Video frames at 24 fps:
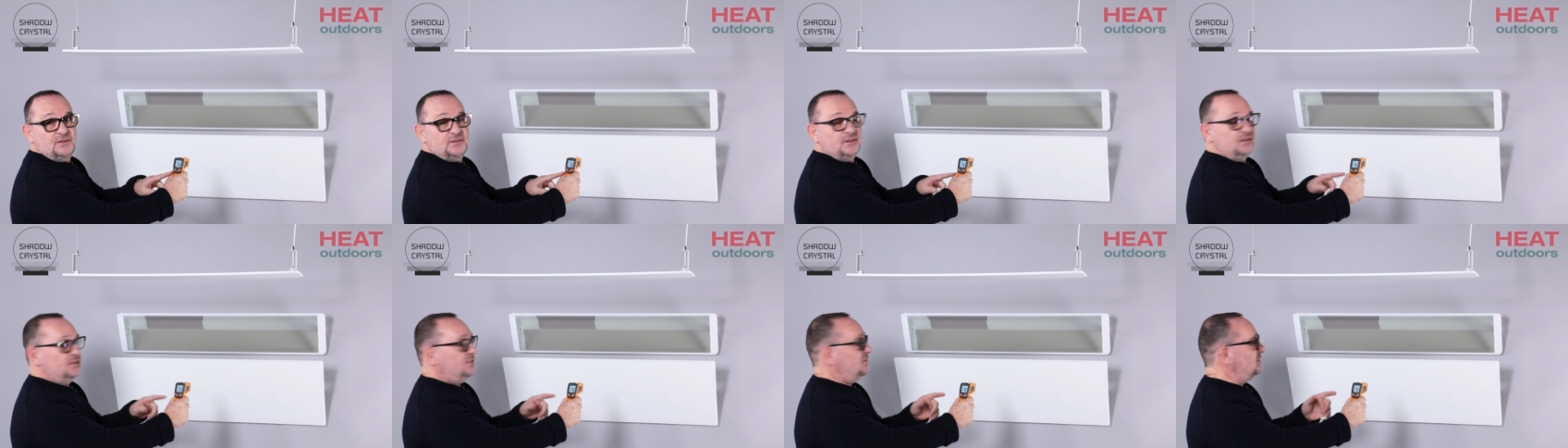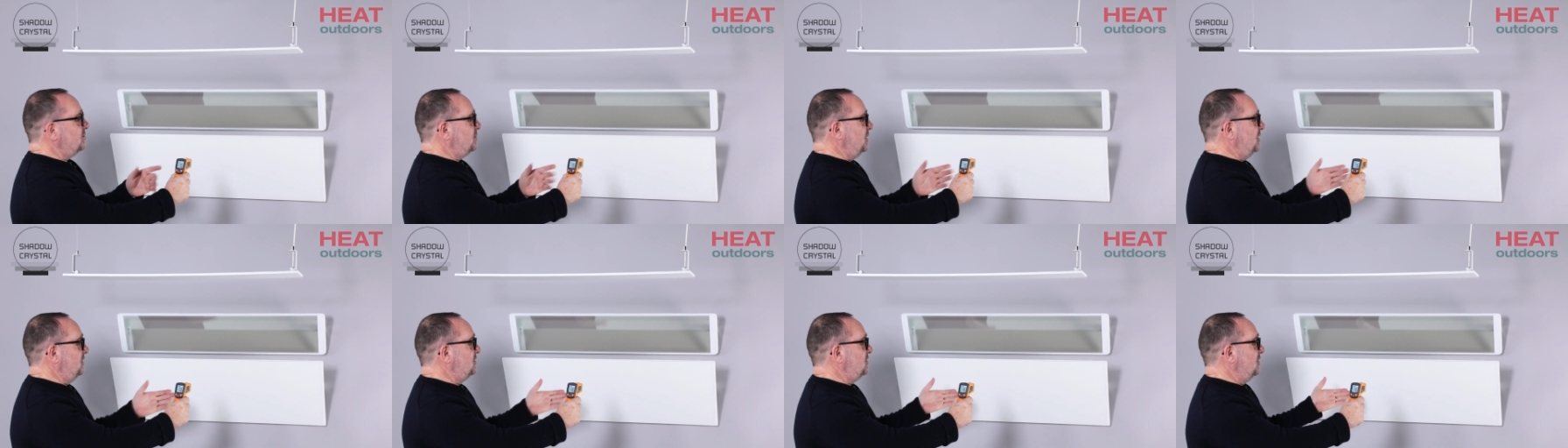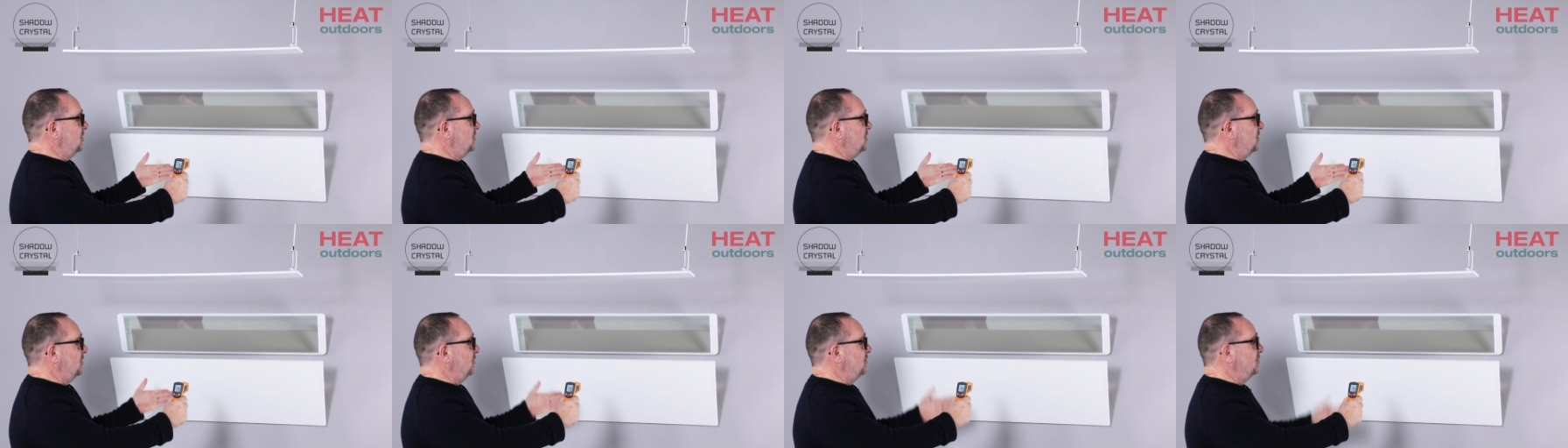This has been
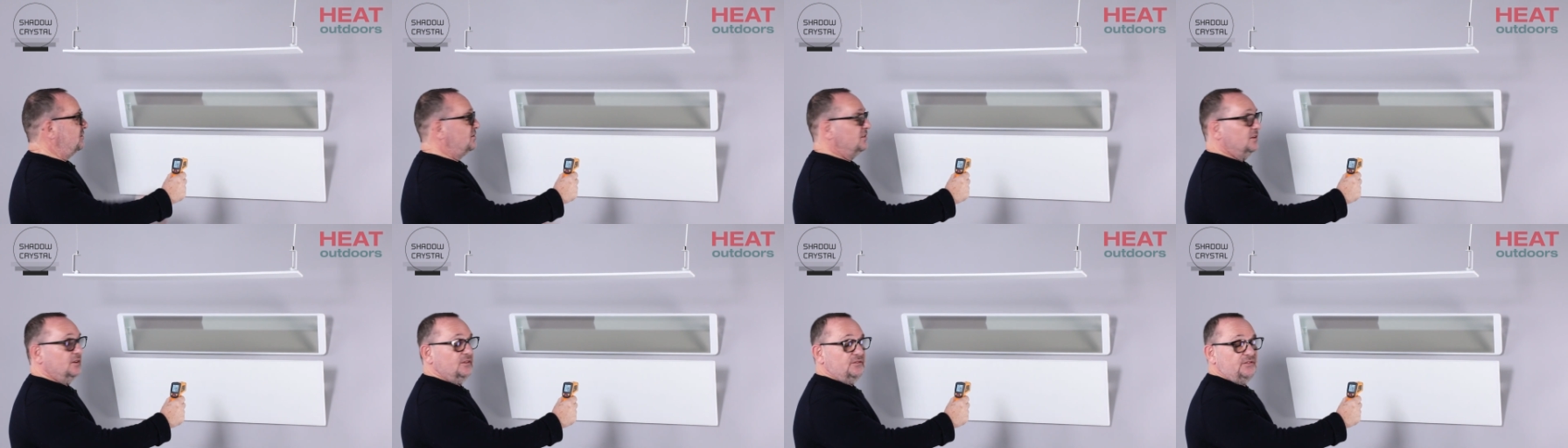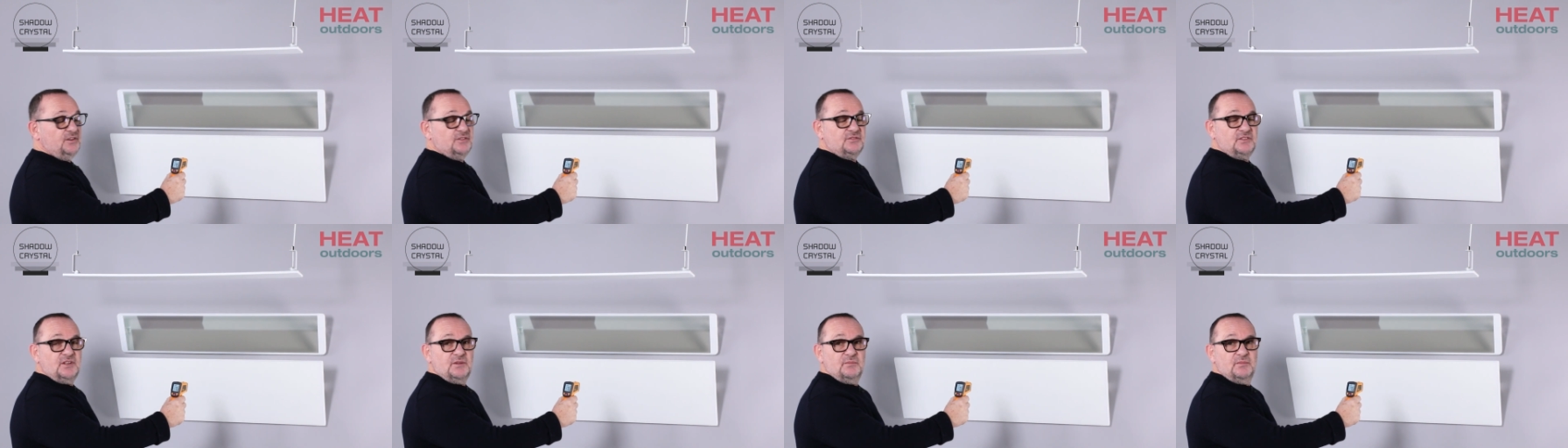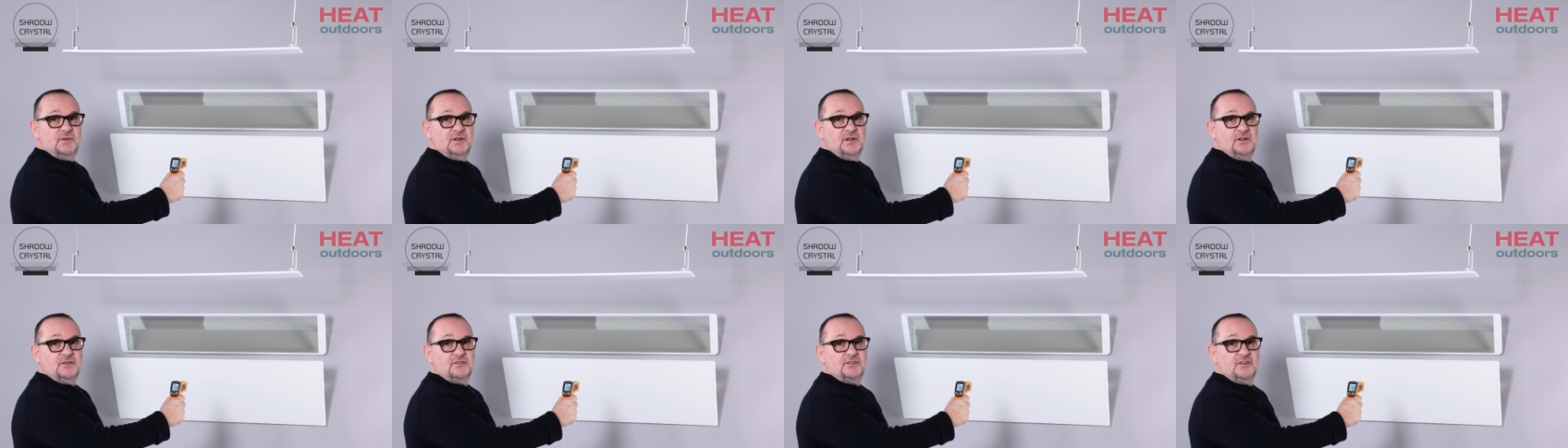turned on for 15
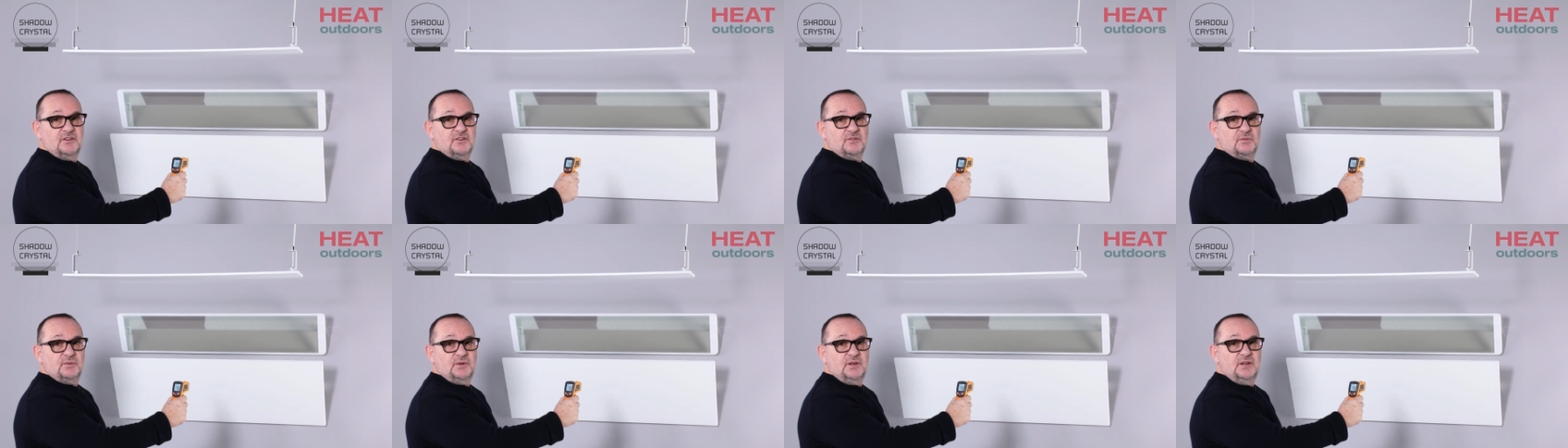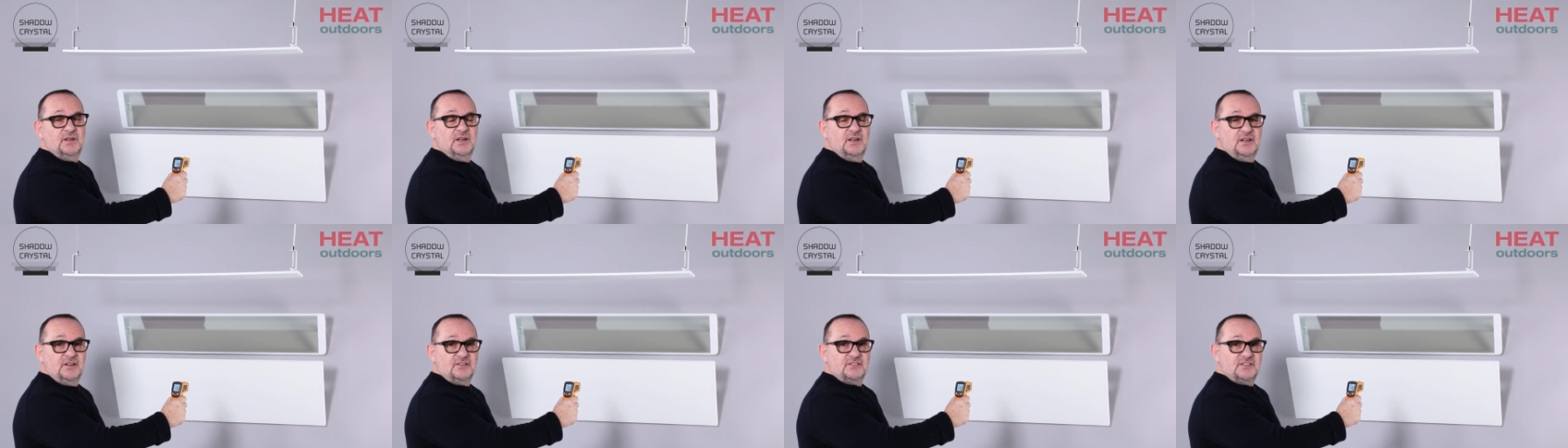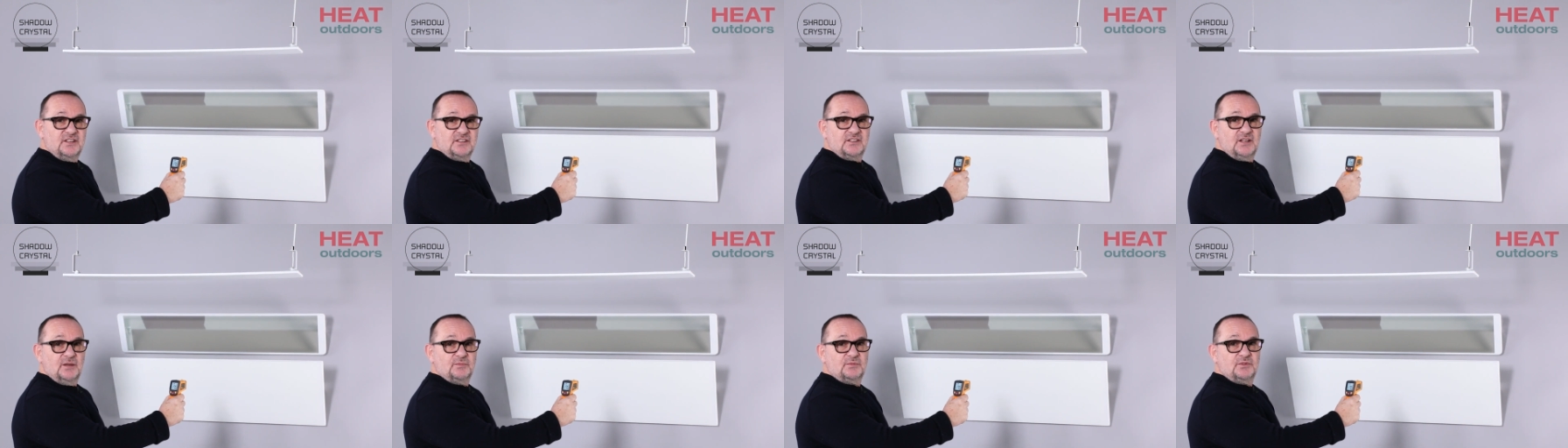minutes since we
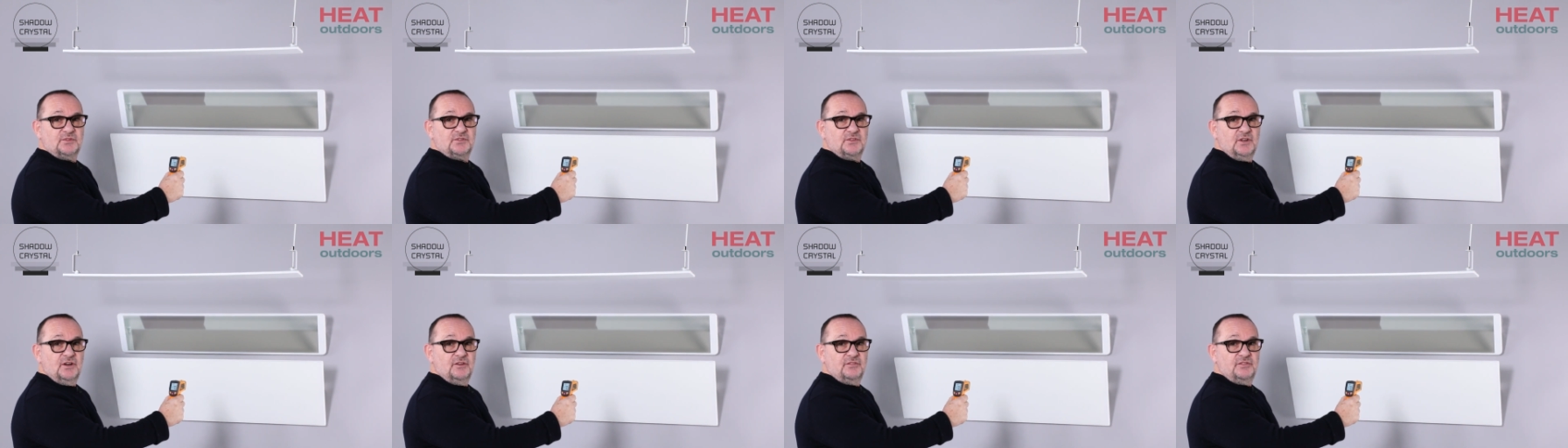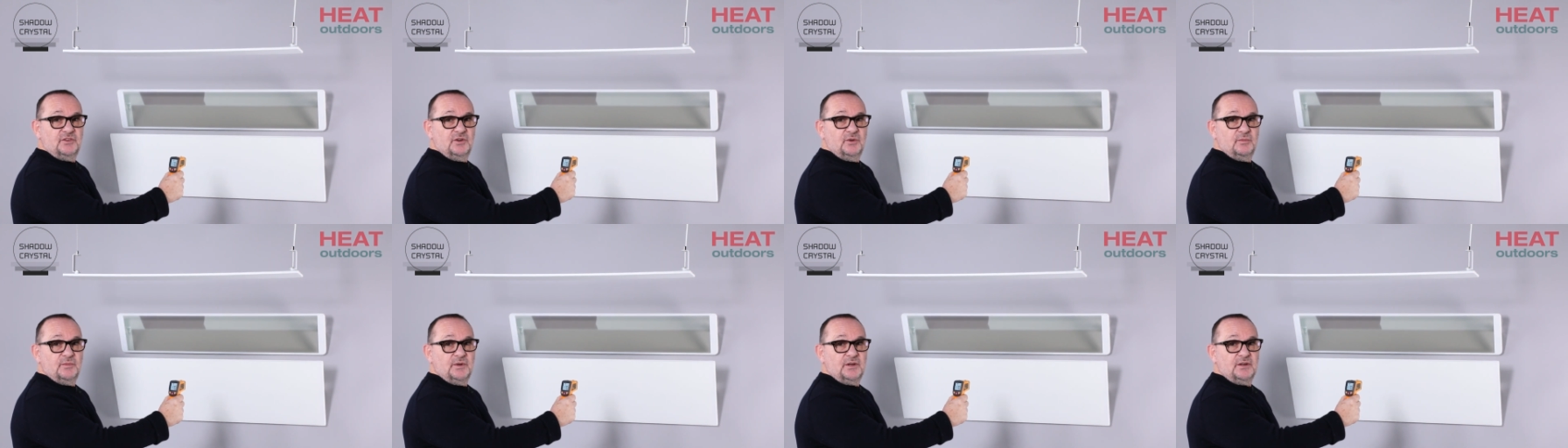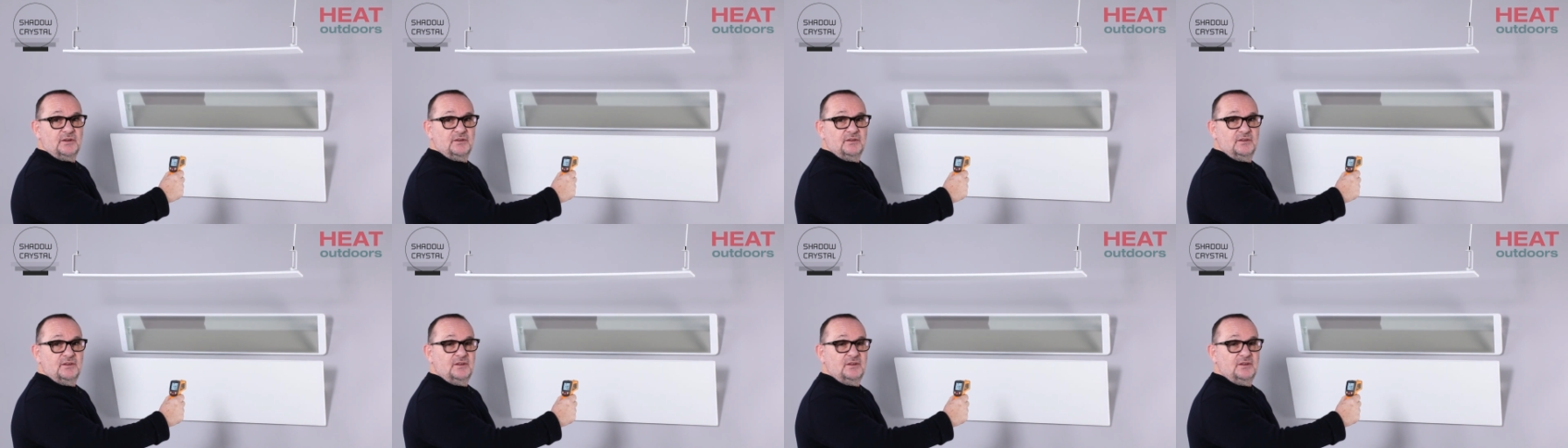set up to start filming.